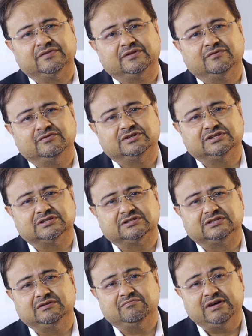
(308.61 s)
which
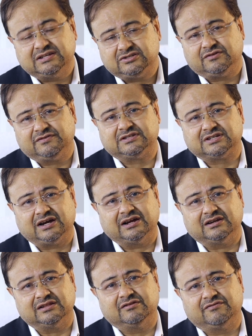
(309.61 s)
is the best of its
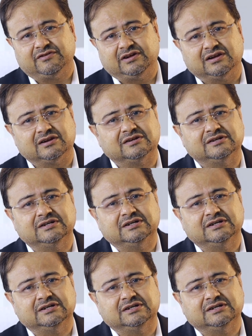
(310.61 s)
kind in the field,